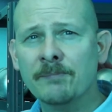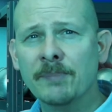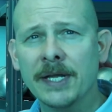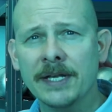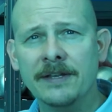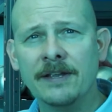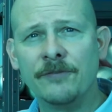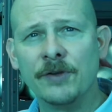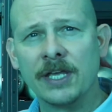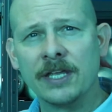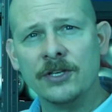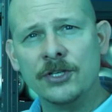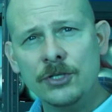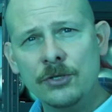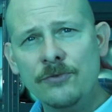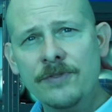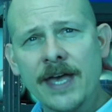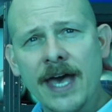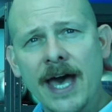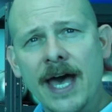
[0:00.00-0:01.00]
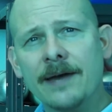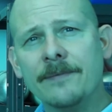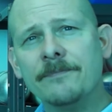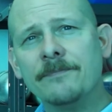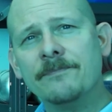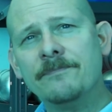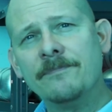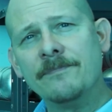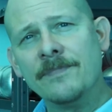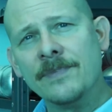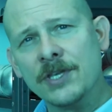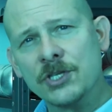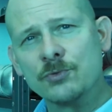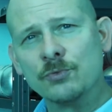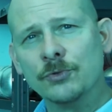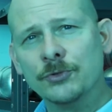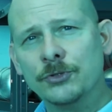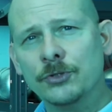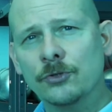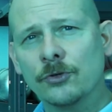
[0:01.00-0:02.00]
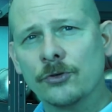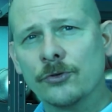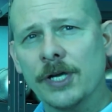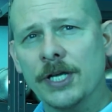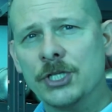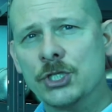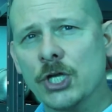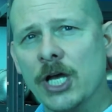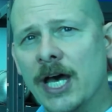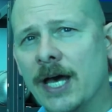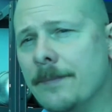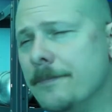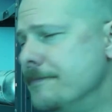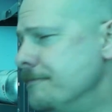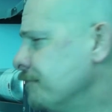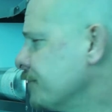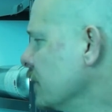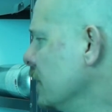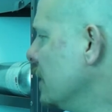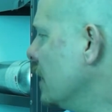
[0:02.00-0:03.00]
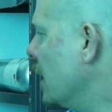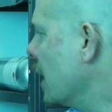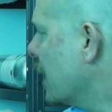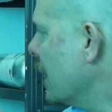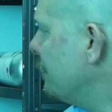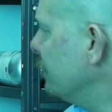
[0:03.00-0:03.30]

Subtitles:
But if we can do that, this will do a great job. A